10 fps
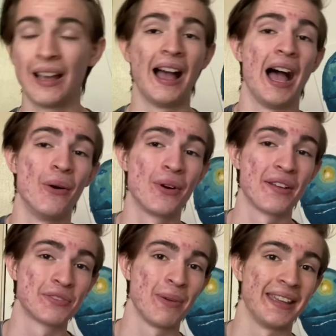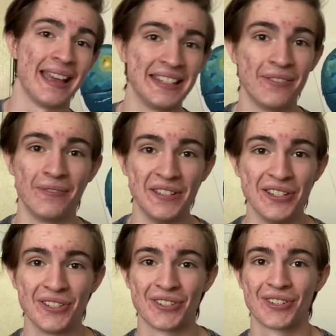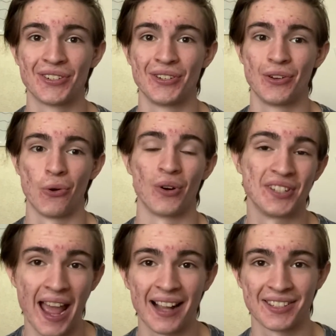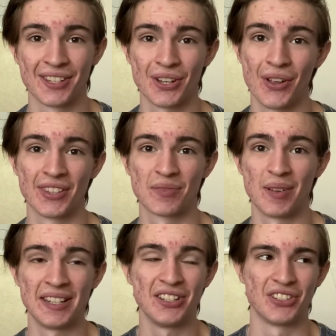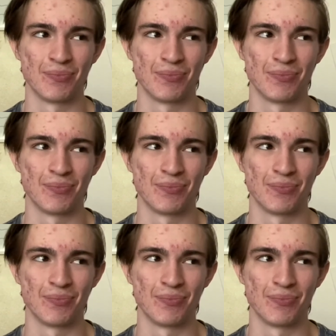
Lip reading: I won't have to pay any fees or taxes on this money